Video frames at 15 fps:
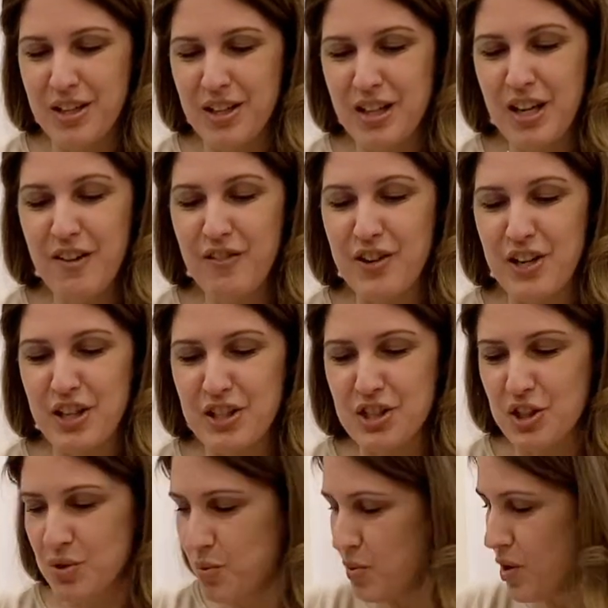Give it a
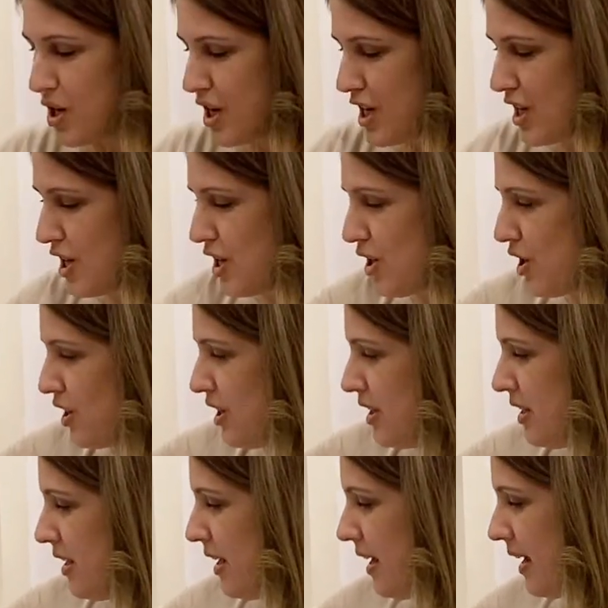swirl
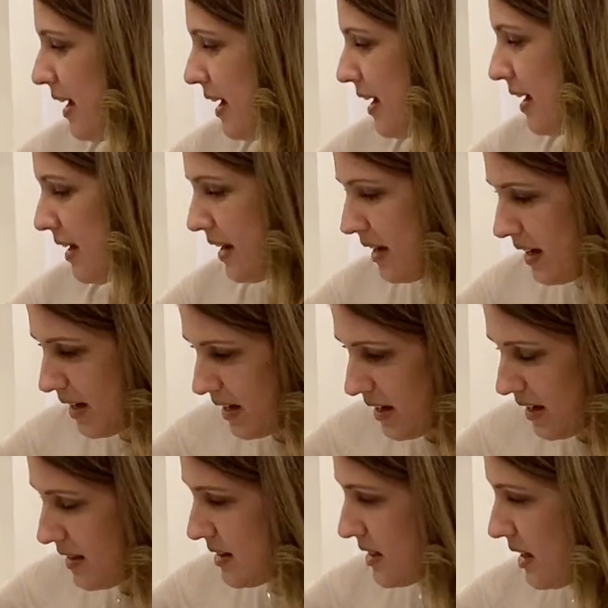
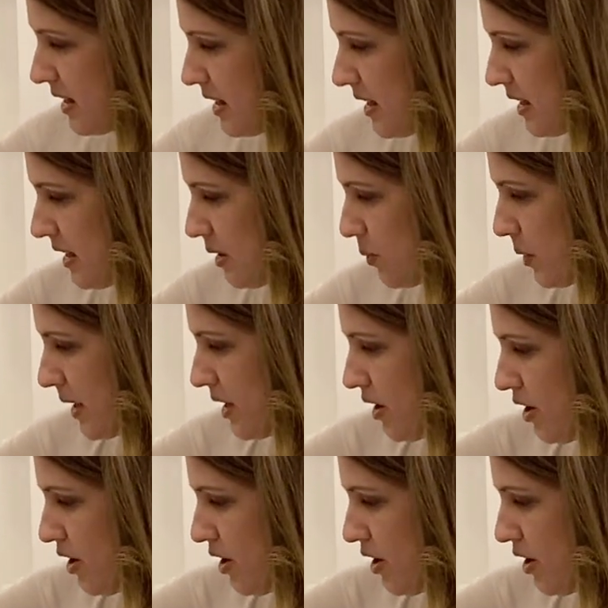and in we go.